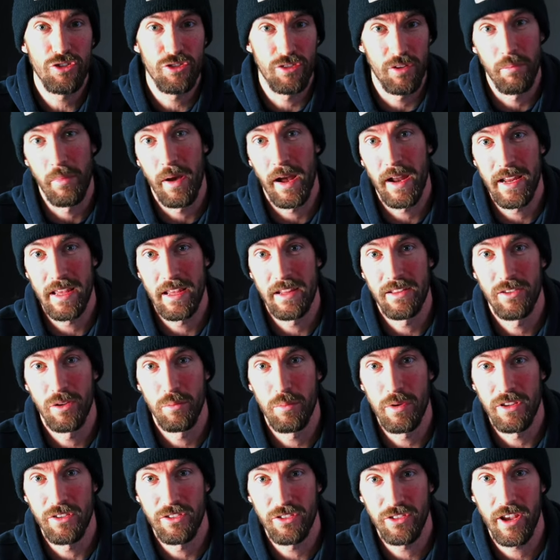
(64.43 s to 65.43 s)
somebody to
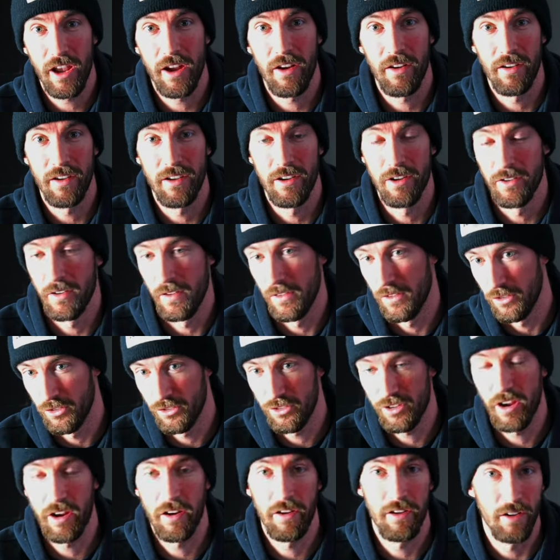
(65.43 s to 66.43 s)
be scary. You're either
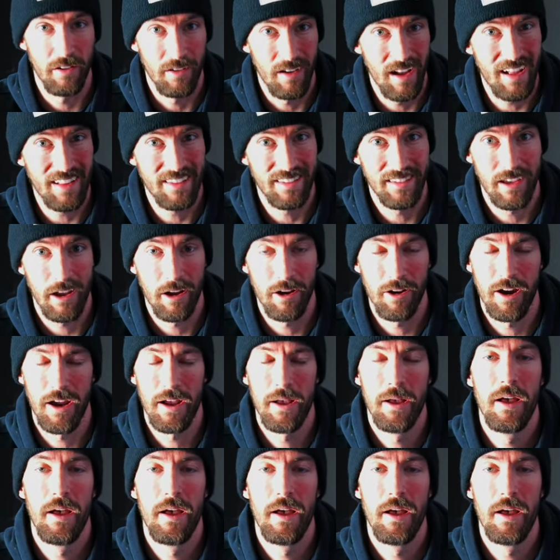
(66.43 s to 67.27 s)
scary or not scary.